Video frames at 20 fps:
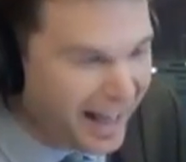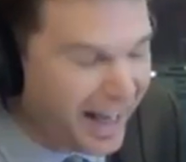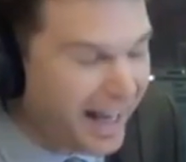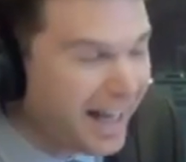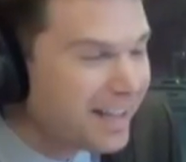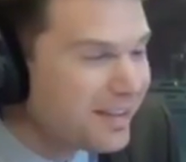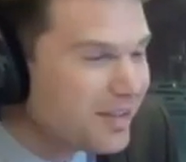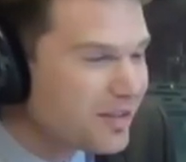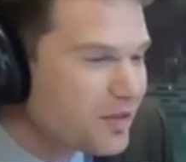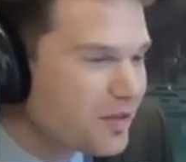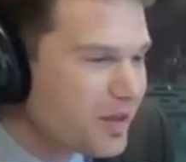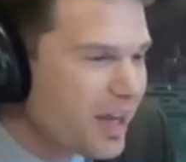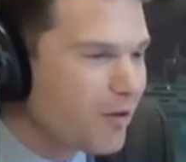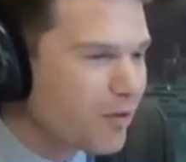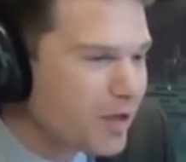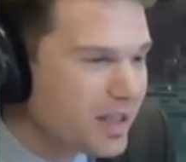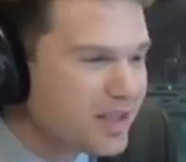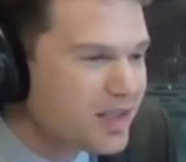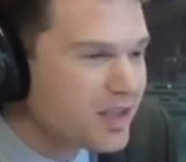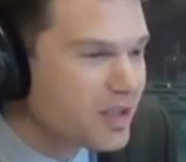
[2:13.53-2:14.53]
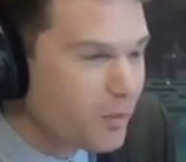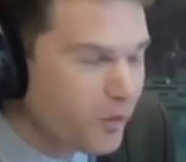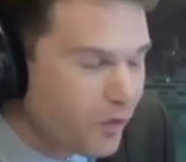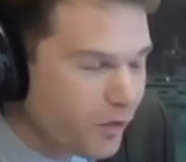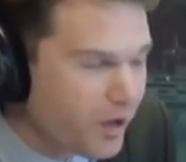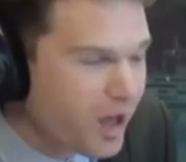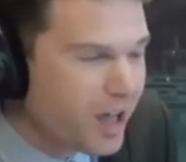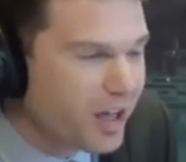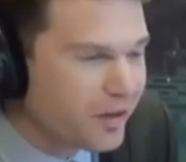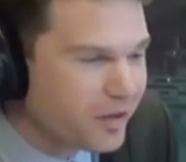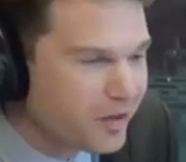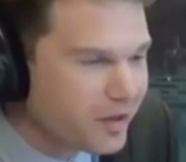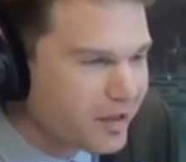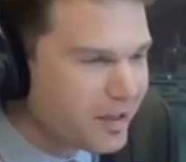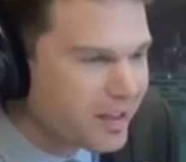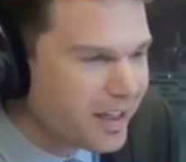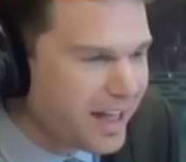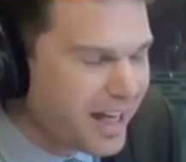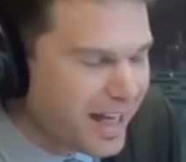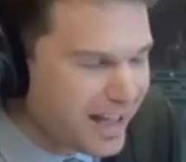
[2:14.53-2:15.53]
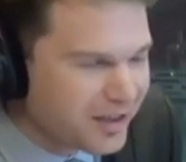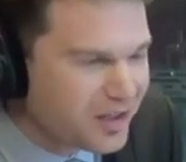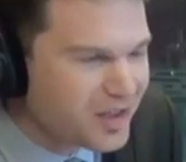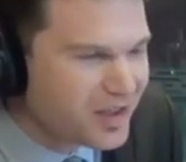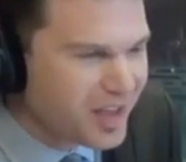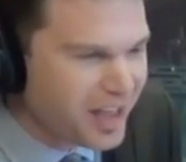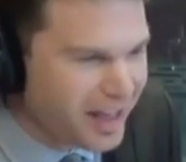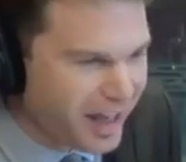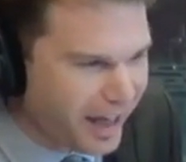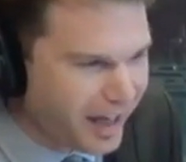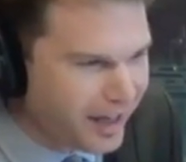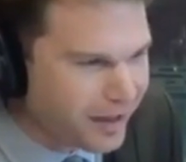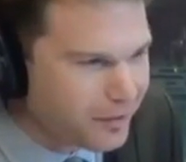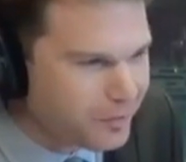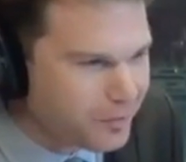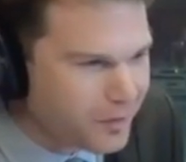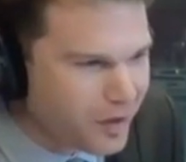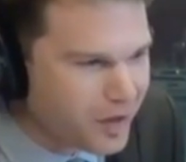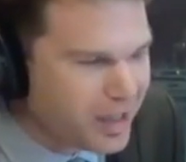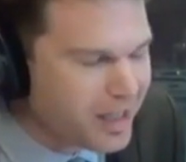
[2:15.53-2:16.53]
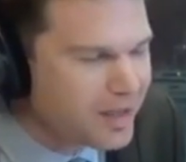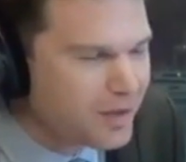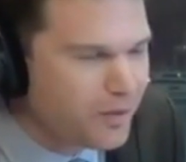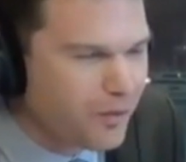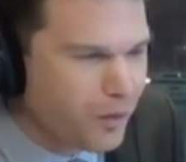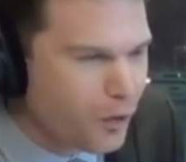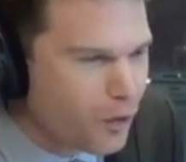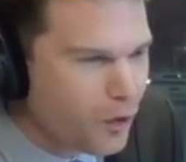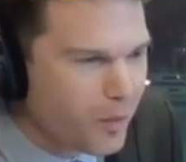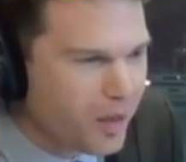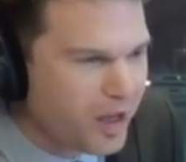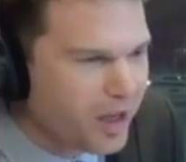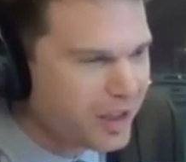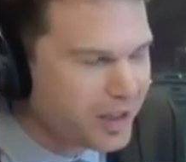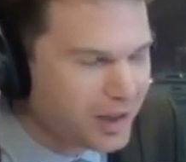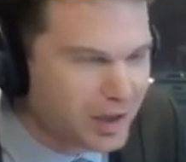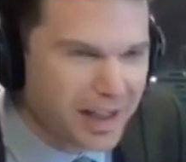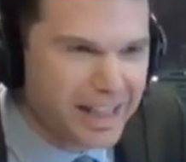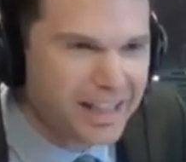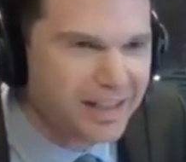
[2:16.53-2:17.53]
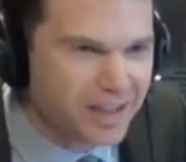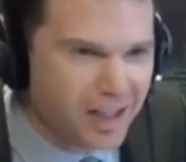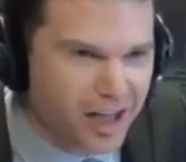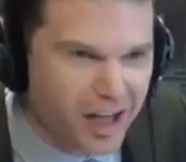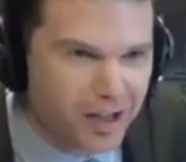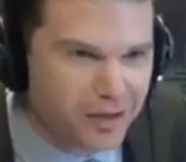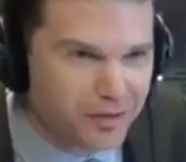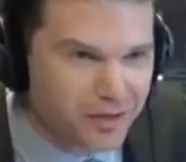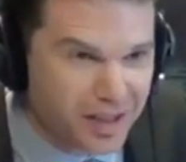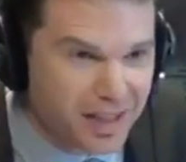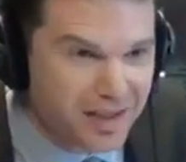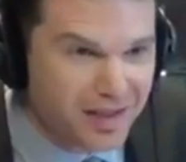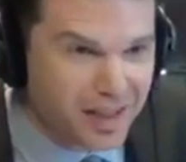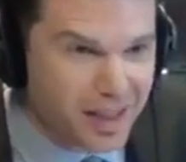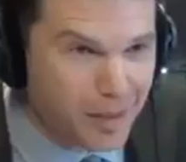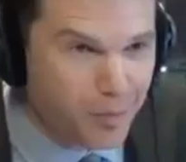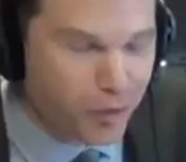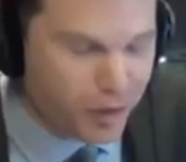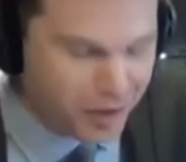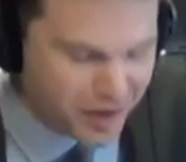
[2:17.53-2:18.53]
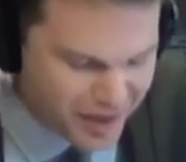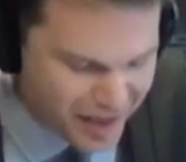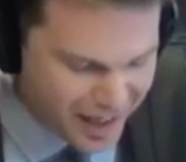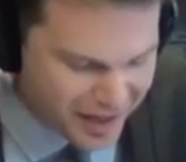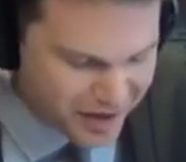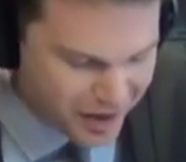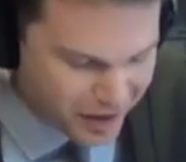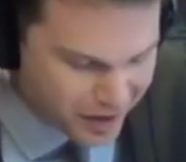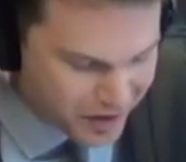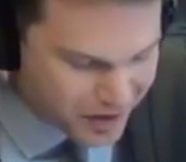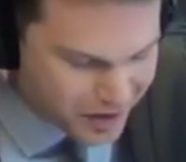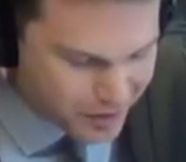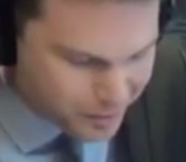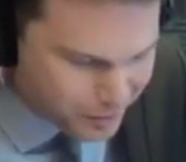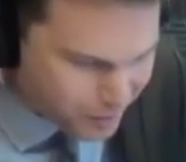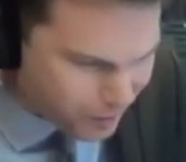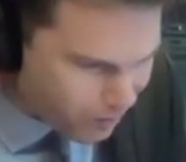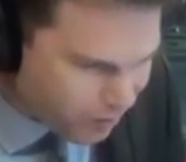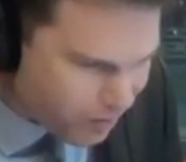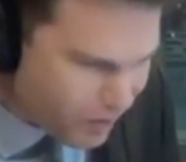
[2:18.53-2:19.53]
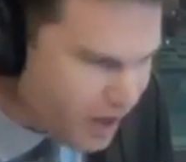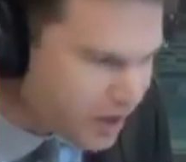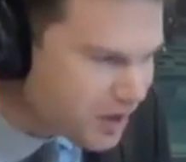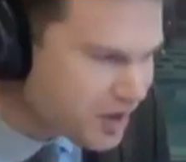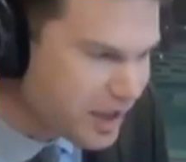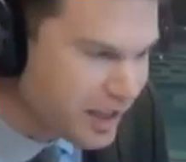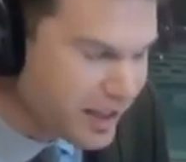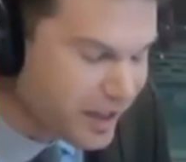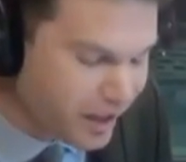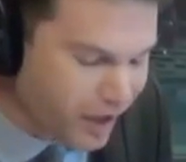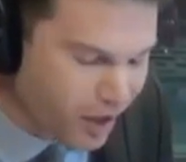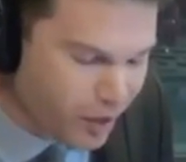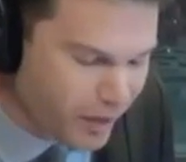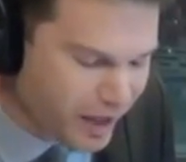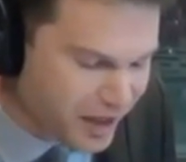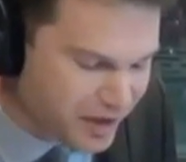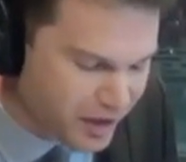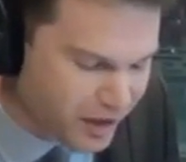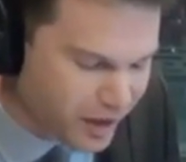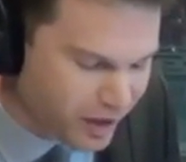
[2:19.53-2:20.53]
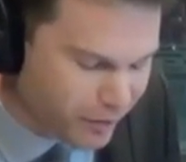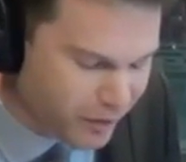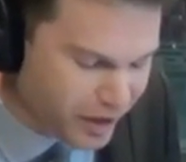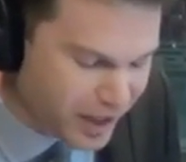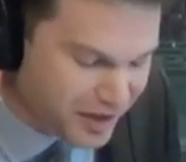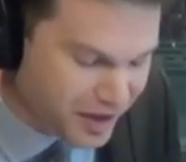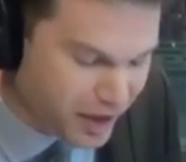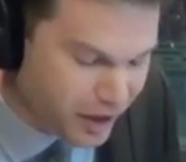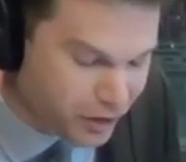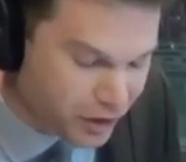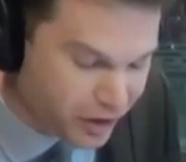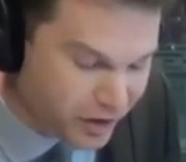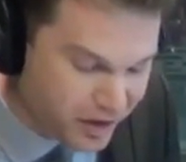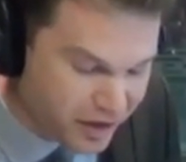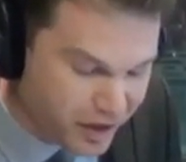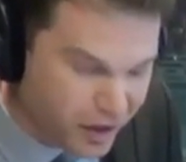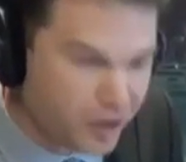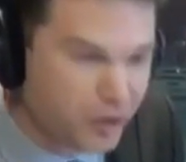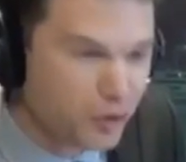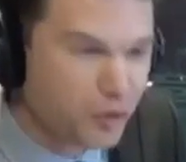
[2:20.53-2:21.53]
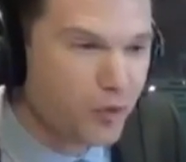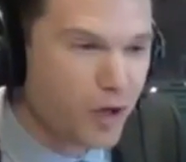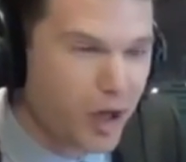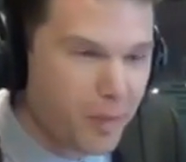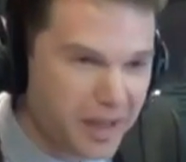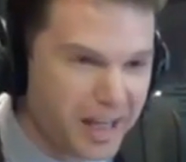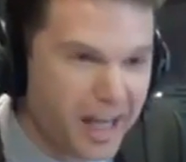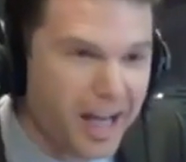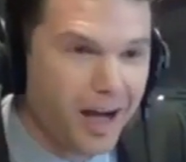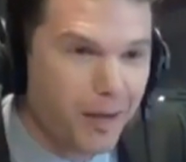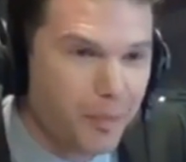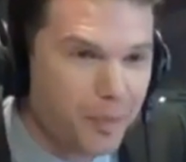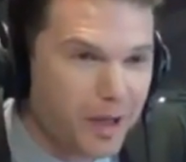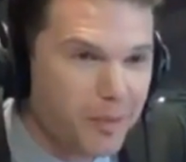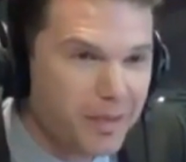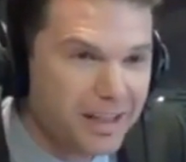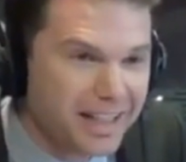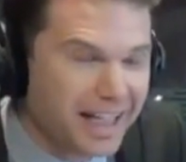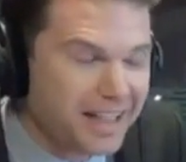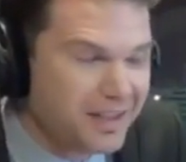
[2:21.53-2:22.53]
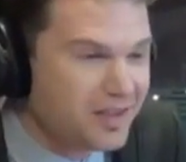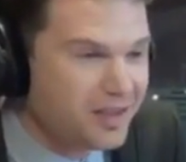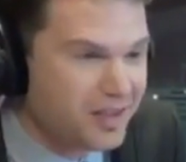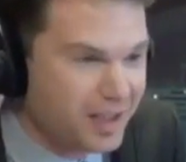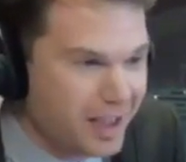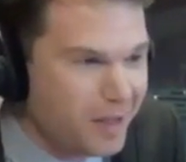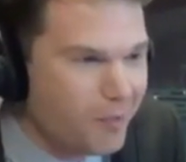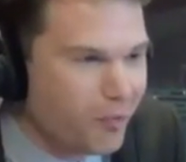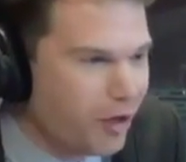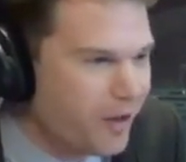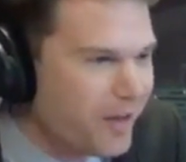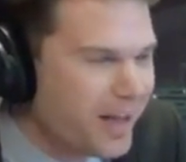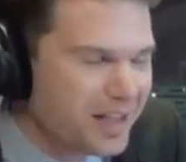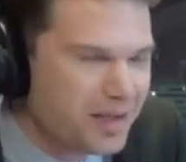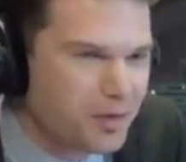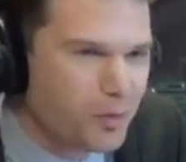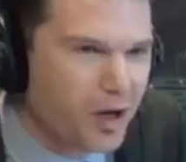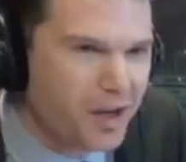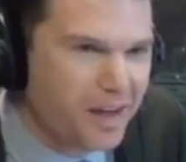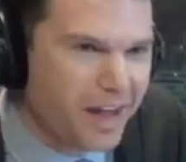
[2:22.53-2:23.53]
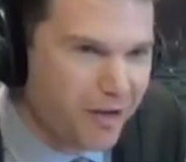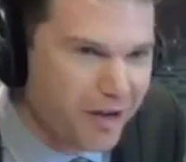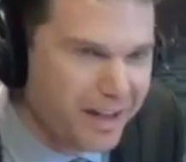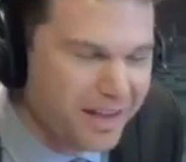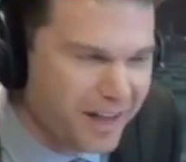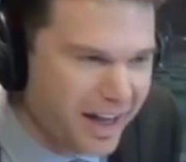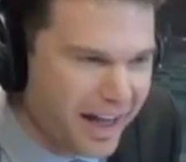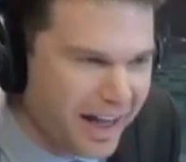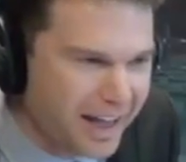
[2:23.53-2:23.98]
And there is some fun in seeing these former clean-cut Disney princesses, Selena Gomez and Vanessa Hudgens, grubby up. I mean, that's deliberate. That's why they're in